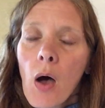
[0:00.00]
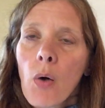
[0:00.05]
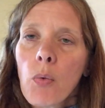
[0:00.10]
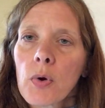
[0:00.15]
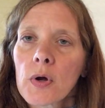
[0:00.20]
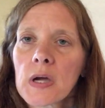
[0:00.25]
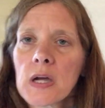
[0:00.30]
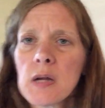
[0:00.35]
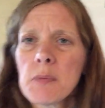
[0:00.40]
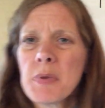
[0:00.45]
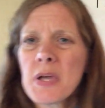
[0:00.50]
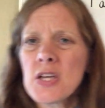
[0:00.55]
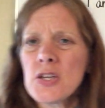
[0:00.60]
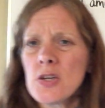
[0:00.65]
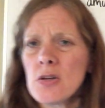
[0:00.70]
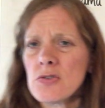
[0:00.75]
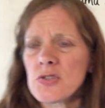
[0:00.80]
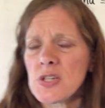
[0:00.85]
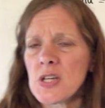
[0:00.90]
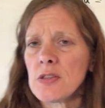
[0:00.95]
We're going to be
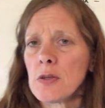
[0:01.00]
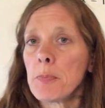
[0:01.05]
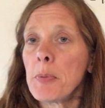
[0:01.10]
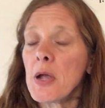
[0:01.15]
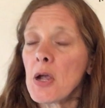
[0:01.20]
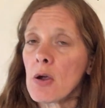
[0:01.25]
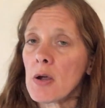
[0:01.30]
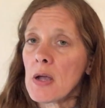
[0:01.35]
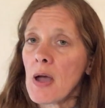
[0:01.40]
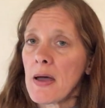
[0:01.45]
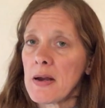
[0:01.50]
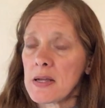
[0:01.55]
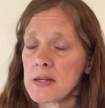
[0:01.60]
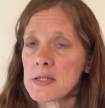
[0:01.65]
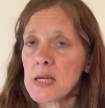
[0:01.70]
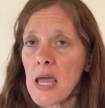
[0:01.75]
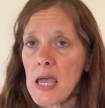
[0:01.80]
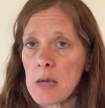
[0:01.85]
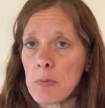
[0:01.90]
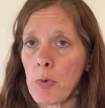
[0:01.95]
using the periodic
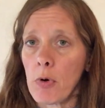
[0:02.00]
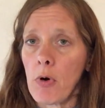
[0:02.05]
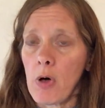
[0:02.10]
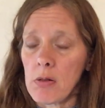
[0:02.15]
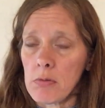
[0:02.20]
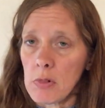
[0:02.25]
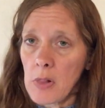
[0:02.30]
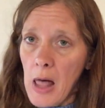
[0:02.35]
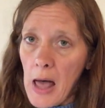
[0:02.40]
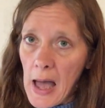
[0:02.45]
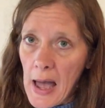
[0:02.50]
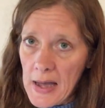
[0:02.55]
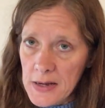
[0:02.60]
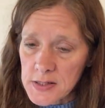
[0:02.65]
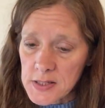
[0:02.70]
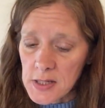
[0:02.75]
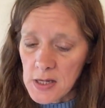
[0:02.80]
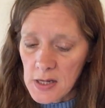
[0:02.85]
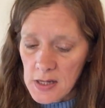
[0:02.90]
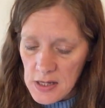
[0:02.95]
table a
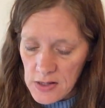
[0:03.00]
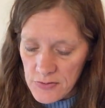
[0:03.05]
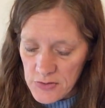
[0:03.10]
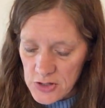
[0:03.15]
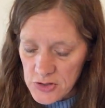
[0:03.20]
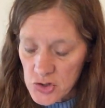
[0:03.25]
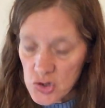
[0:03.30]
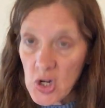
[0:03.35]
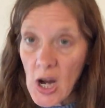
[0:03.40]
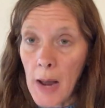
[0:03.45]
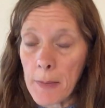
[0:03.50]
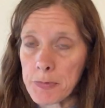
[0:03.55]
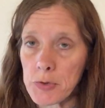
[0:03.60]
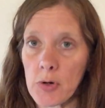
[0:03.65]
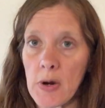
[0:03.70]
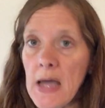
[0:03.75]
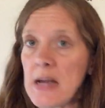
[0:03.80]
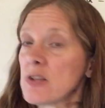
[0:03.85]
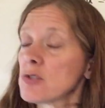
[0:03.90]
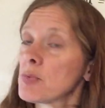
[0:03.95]
lot in this
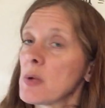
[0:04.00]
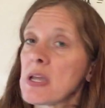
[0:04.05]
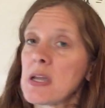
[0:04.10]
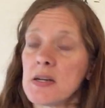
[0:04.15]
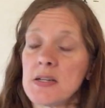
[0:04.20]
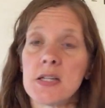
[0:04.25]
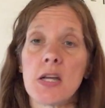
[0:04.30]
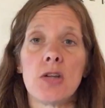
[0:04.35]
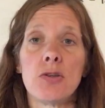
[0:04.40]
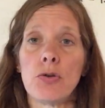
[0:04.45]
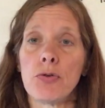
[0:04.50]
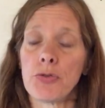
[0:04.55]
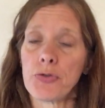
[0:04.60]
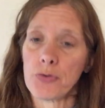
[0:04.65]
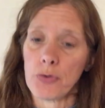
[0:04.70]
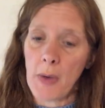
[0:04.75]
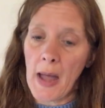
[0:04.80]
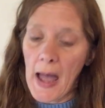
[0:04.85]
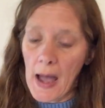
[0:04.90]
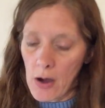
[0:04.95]
chapter and as we continue
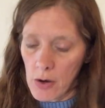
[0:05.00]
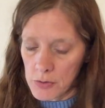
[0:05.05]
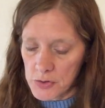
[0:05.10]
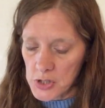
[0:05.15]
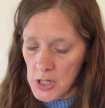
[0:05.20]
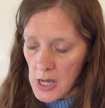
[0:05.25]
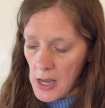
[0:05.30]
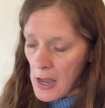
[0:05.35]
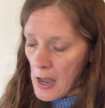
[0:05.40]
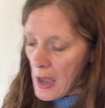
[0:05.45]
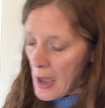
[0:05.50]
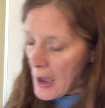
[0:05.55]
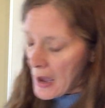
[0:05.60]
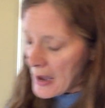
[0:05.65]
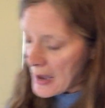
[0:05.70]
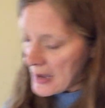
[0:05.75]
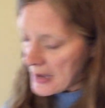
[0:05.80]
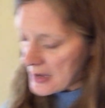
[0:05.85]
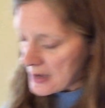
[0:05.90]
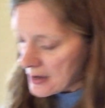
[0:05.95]
throughout.
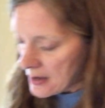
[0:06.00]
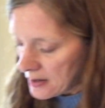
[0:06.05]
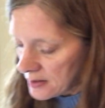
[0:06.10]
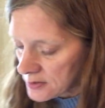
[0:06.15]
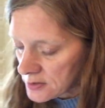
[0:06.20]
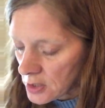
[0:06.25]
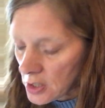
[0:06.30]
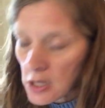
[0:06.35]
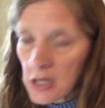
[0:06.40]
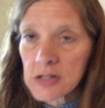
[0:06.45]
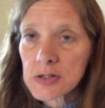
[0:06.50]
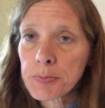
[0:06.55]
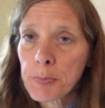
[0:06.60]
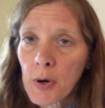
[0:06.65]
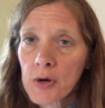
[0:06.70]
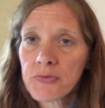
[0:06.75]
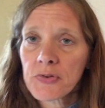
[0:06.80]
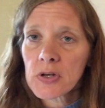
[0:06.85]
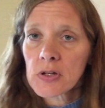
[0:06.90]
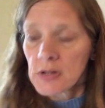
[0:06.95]
And it's
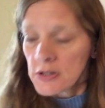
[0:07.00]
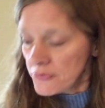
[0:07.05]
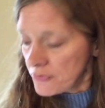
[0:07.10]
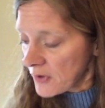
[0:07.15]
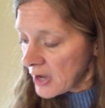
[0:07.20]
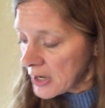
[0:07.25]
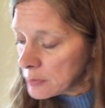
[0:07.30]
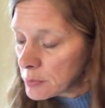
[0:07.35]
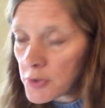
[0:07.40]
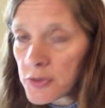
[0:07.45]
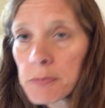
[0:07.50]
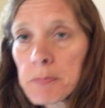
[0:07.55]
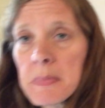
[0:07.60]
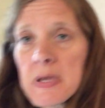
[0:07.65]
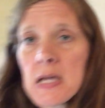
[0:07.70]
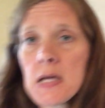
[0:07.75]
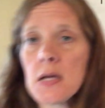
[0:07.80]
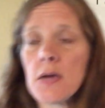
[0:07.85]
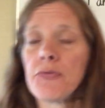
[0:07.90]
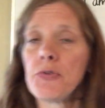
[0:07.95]
perfectly fine with
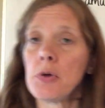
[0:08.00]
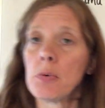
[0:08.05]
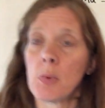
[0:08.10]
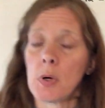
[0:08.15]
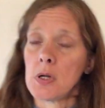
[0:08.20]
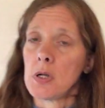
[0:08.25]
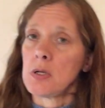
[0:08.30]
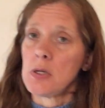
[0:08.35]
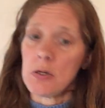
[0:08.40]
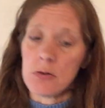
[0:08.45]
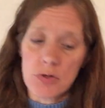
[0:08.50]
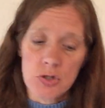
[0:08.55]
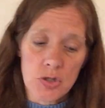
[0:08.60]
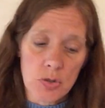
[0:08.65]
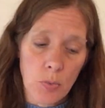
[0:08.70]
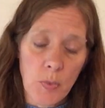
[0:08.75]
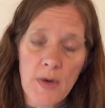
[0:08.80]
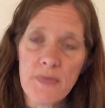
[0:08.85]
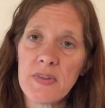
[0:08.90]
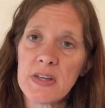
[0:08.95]
me if you want to use
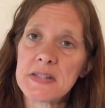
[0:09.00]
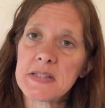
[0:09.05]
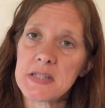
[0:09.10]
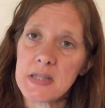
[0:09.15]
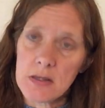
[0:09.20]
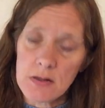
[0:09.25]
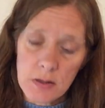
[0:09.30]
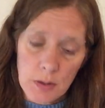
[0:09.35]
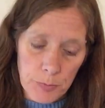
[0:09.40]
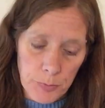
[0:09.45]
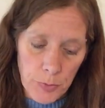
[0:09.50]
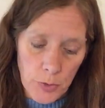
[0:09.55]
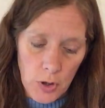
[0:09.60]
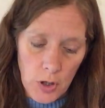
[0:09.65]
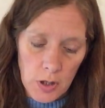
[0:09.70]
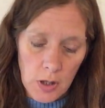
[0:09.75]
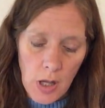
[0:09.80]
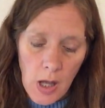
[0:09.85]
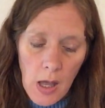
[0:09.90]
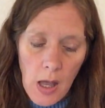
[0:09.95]
the one that's in the
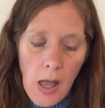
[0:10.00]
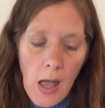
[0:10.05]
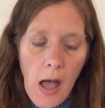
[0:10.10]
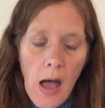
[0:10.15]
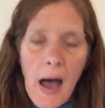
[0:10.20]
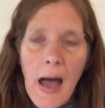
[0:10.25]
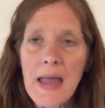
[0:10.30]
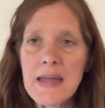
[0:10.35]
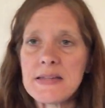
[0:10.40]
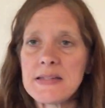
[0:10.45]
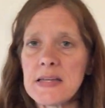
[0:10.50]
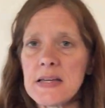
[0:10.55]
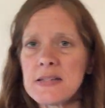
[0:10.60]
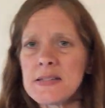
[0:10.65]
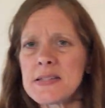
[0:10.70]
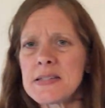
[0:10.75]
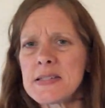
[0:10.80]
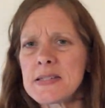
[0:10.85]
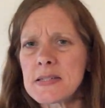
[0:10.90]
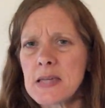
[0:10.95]
book. I
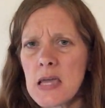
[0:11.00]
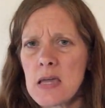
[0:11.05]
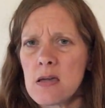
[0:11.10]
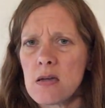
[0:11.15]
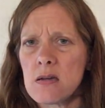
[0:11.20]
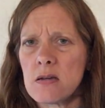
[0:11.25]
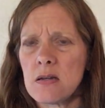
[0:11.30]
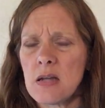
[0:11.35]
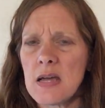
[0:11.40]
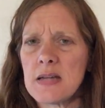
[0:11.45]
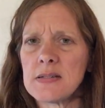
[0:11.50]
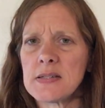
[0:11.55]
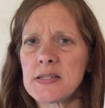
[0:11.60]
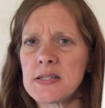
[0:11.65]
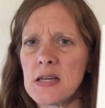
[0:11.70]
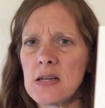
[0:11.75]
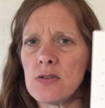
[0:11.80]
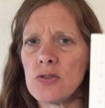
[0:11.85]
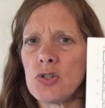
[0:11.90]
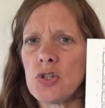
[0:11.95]
did scan and
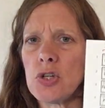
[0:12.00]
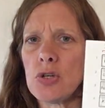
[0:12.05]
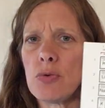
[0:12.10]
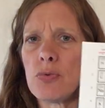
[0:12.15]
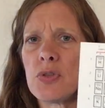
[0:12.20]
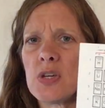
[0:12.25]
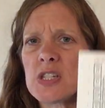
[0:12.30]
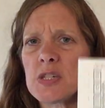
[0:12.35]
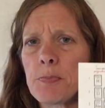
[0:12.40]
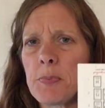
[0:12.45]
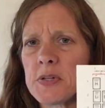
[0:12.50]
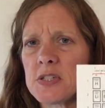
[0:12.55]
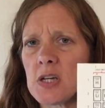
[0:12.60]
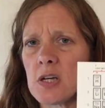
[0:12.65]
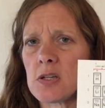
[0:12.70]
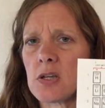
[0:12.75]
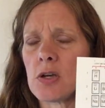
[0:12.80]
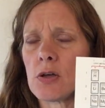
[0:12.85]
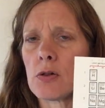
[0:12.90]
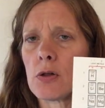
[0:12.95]
send you this
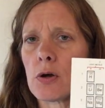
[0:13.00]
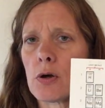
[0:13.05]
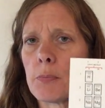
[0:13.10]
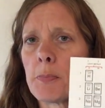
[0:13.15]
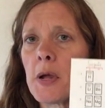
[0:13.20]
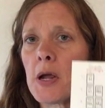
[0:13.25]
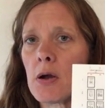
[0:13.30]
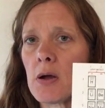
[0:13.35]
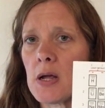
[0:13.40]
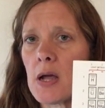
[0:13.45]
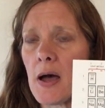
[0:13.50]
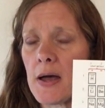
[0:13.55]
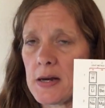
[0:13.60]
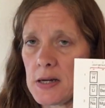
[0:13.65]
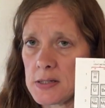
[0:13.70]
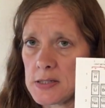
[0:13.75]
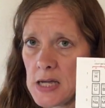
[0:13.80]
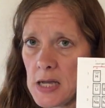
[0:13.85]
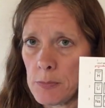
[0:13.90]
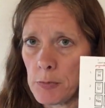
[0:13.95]
particular
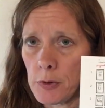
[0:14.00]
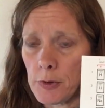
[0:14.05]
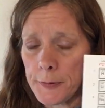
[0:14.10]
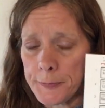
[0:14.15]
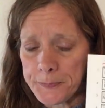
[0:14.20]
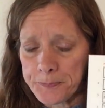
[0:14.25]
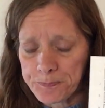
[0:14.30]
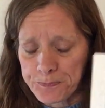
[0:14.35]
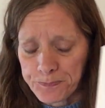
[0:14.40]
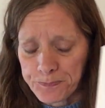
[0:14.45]
periodic table.